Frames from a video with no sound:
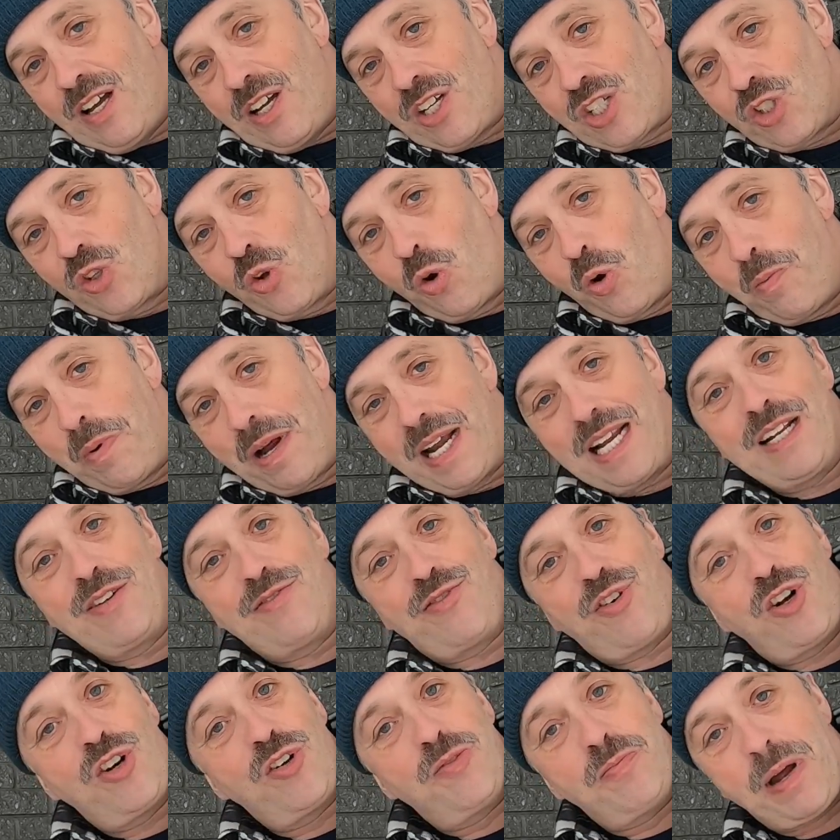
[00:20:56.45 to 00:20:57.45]
snowbank in
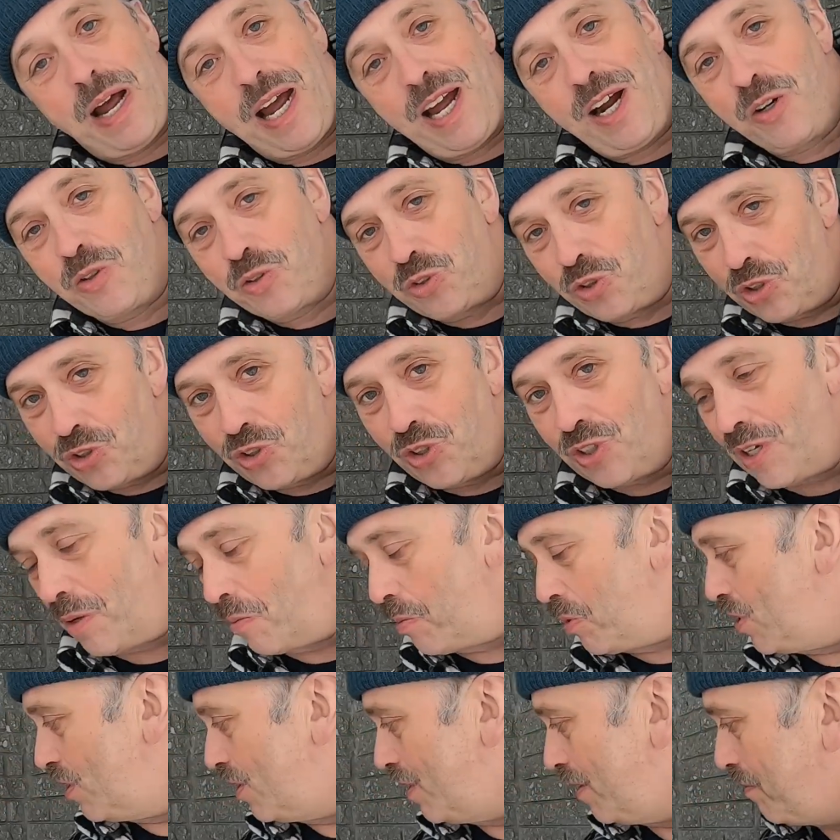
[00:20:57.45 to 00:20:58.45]
front of my house just to
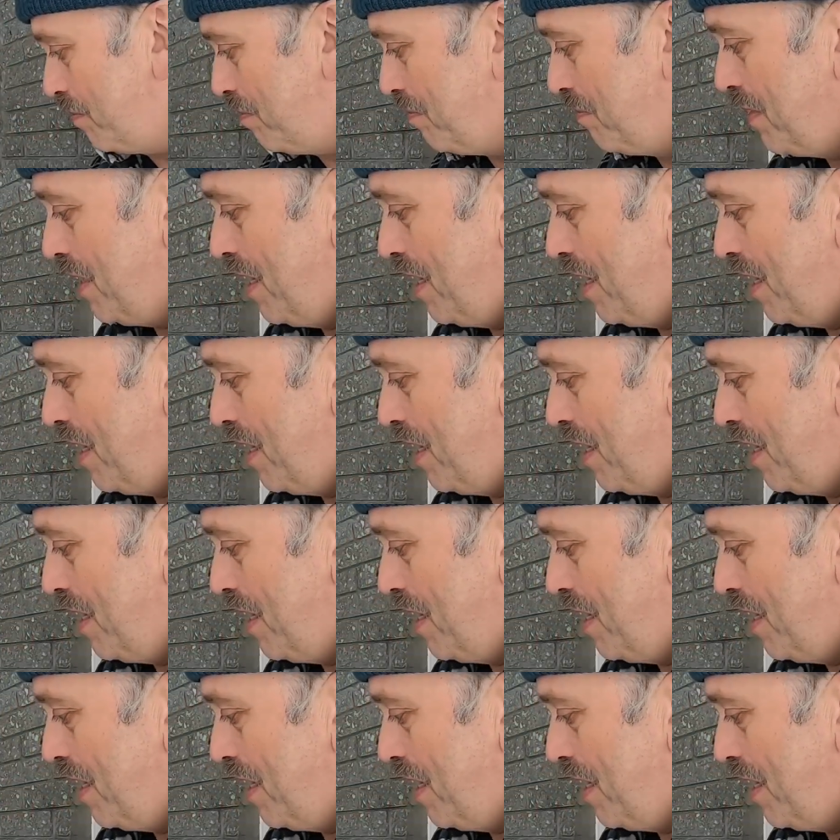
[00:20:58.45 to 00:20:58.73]
keep you lit.